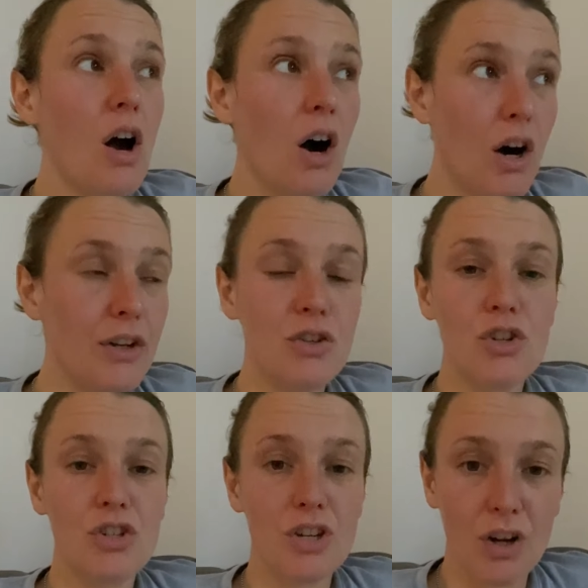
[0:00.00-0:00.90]

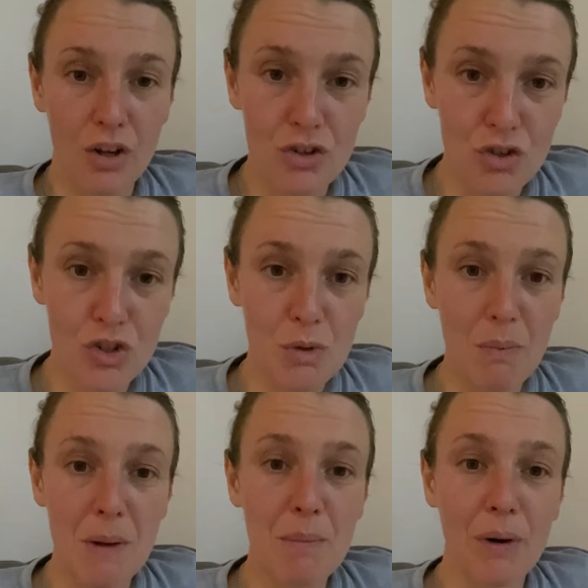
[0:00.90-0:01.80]
hundreds and hundreds of
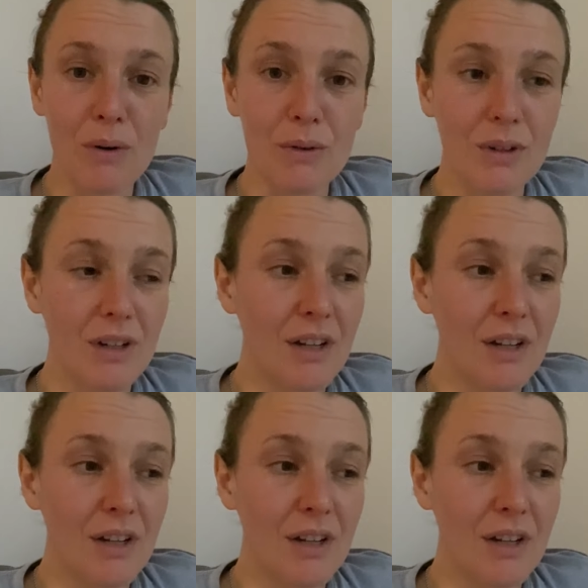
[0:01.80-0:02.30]
people